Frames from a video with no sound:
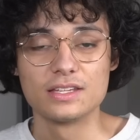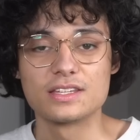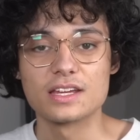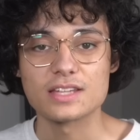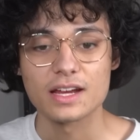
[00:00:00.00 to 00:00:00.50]
His
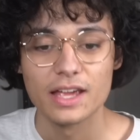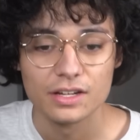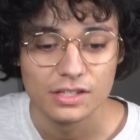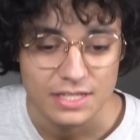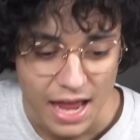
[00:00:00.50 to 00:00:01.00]
TikTok
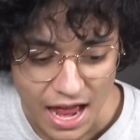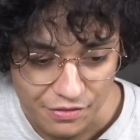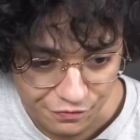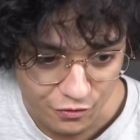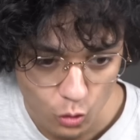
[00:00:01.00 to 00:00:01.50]
handle is
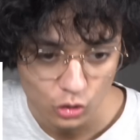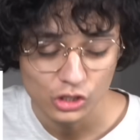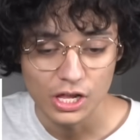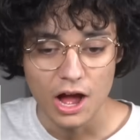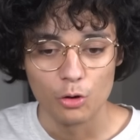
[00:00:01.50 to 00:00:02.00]

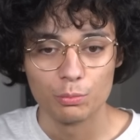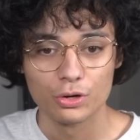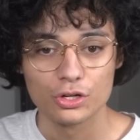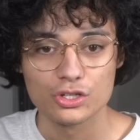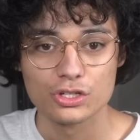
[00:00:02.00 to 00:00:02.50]

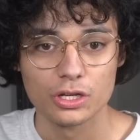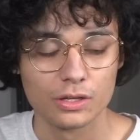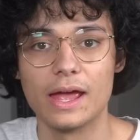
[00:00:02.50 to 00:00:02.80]
@VocalOutburst,